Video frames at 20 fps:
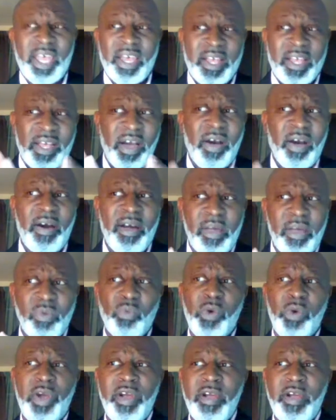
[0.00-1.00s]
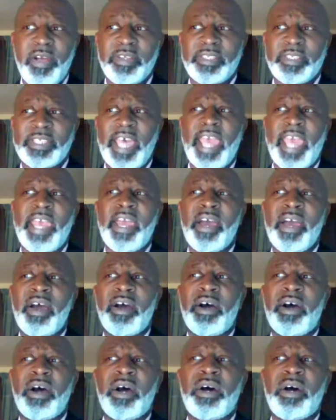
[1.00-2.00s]
God's words say,
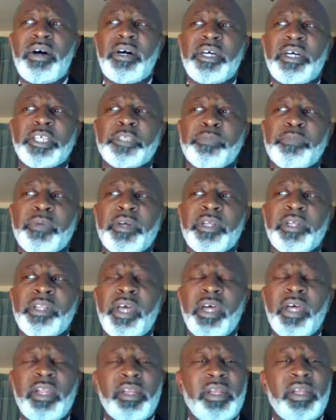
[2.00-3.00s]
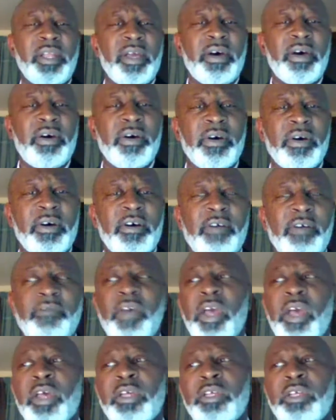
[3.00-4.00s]
husband, love
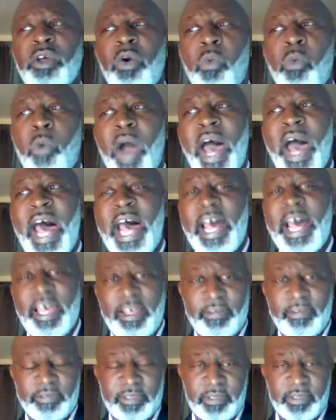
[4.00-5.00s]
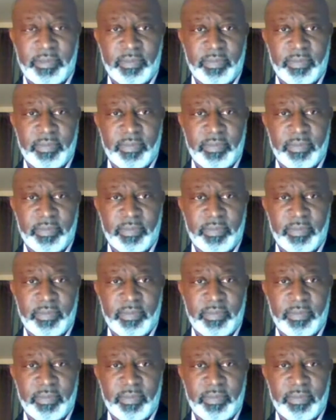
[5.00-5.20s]
your wives.